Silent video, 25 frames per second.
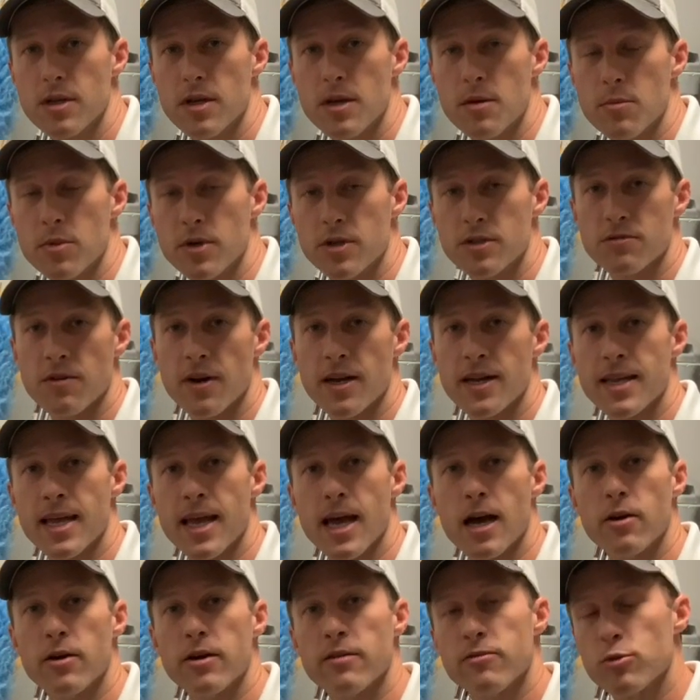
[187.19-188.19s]
because right
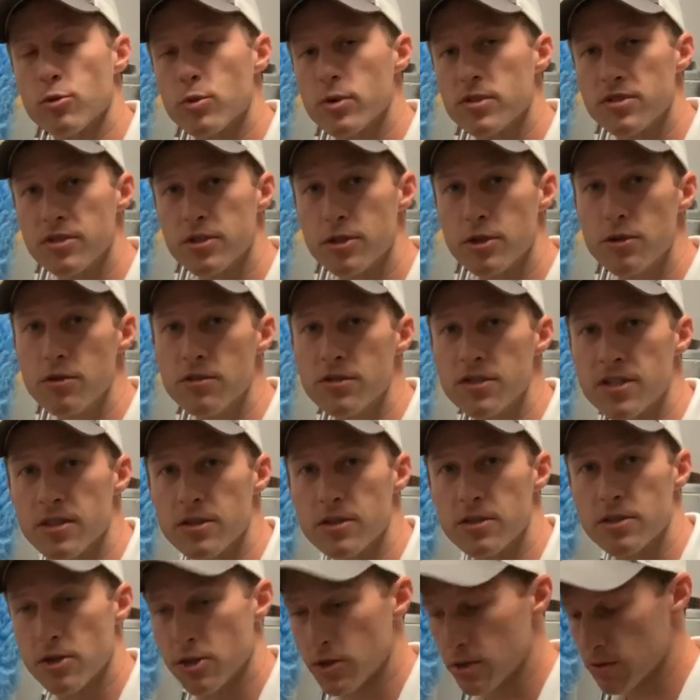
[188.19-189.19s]
now everyone's using the
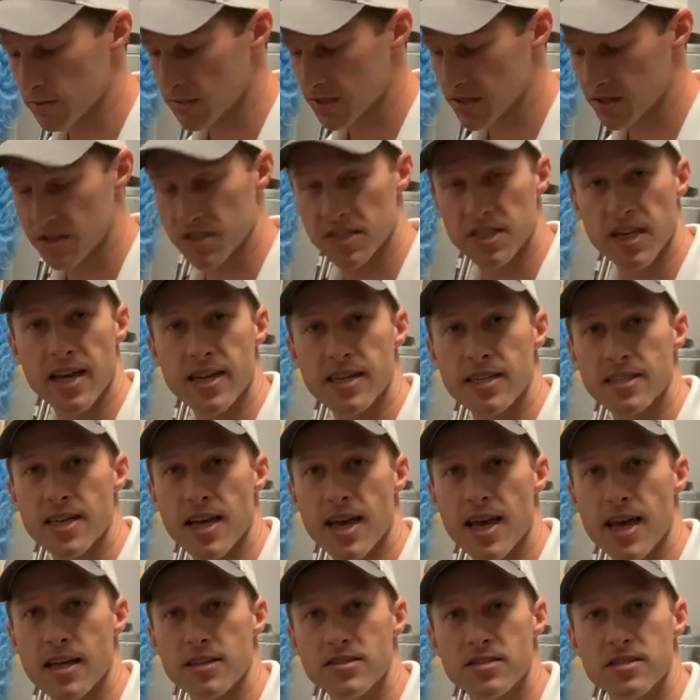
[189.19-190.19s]
terms
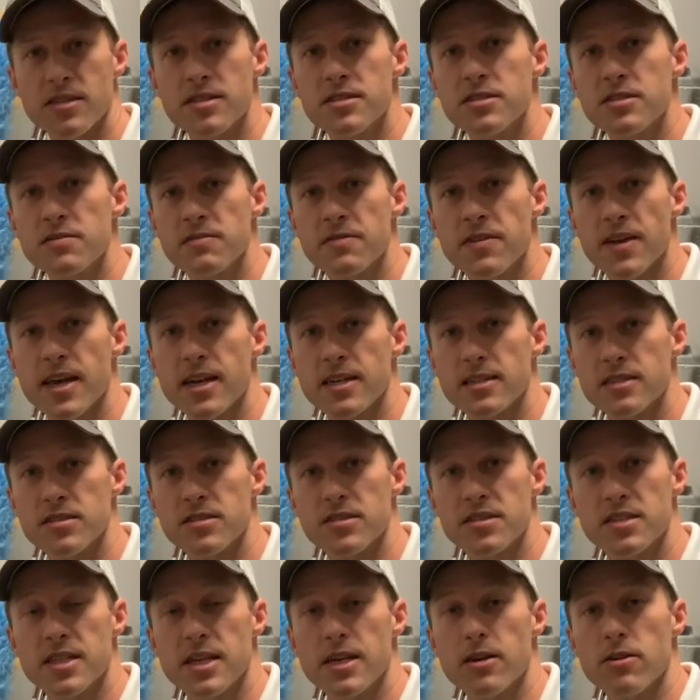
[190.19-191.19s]
sanitize, disinfect, and
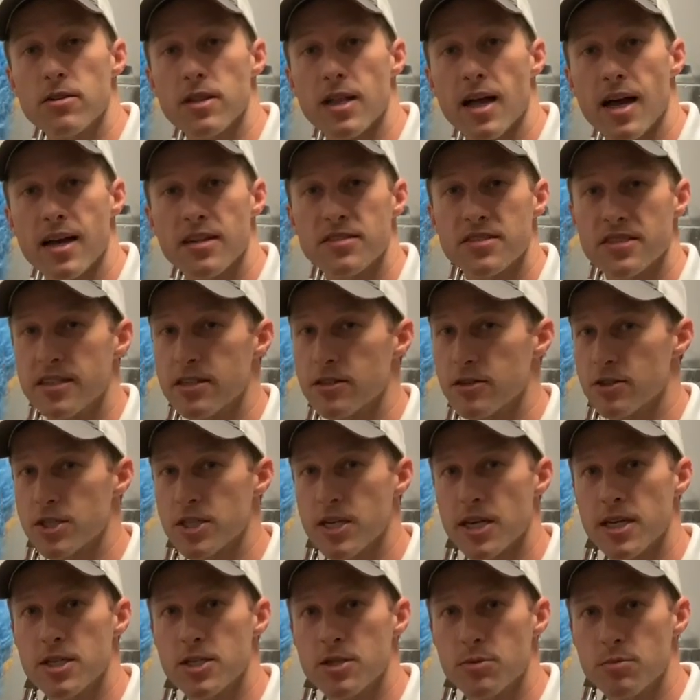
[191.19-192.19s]
sterilize
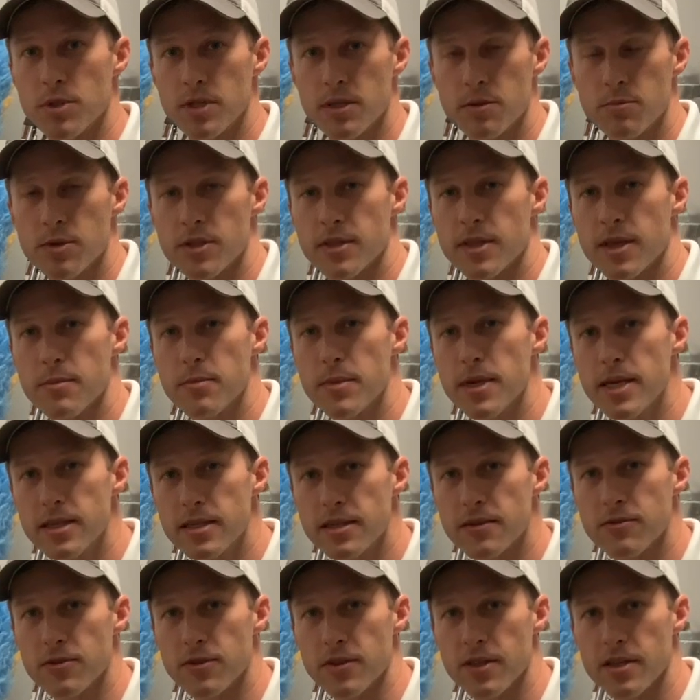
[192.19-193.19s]
interchangeably, but they mean
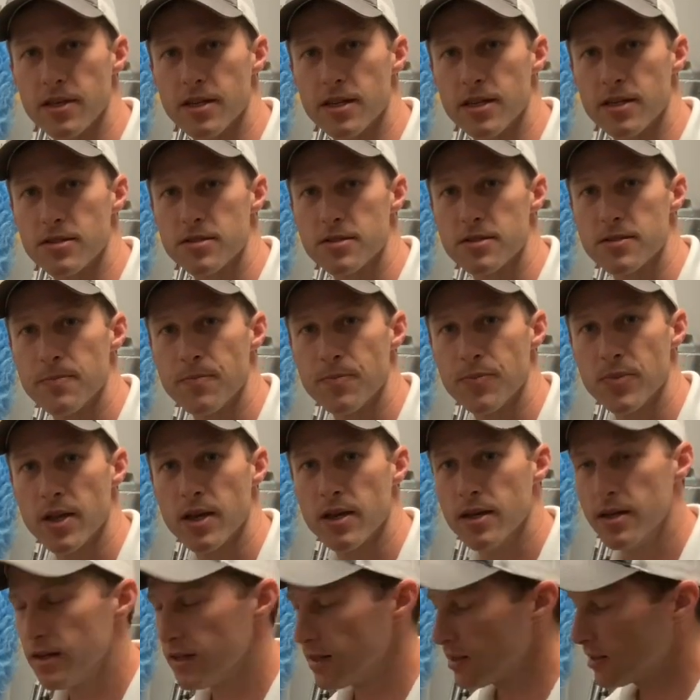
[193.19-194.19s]
different things.
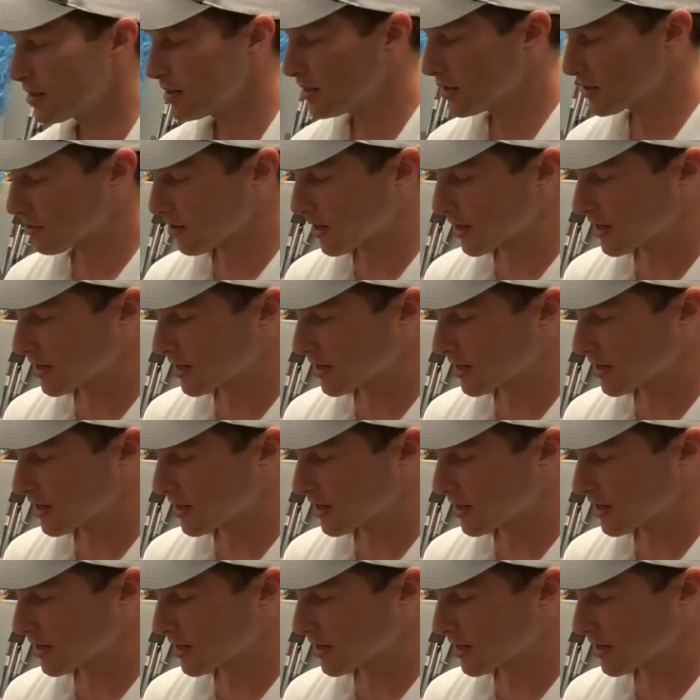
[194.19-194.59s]
This right